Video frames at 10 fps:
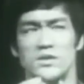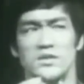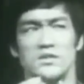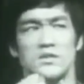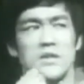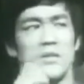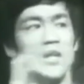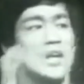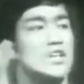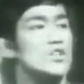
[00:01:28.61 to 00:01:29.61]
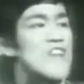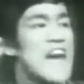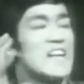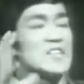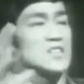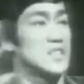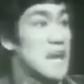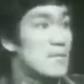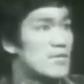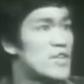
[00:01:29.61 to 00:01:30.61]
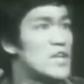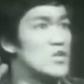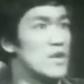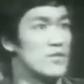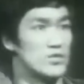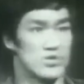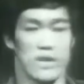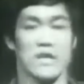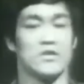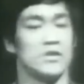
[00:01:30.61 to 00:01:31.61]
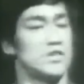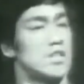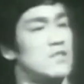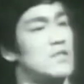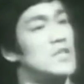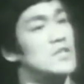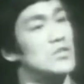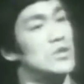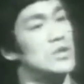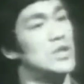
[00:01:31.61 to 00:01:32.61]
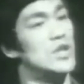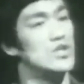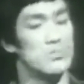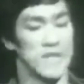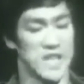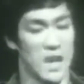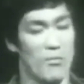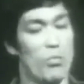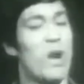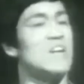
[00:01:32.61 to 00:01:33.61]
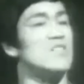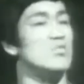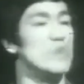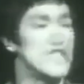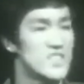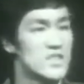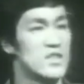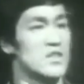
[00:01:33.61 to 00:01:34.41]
So I mean, so that is the type of thing you have to train yourself into it, to become one with the...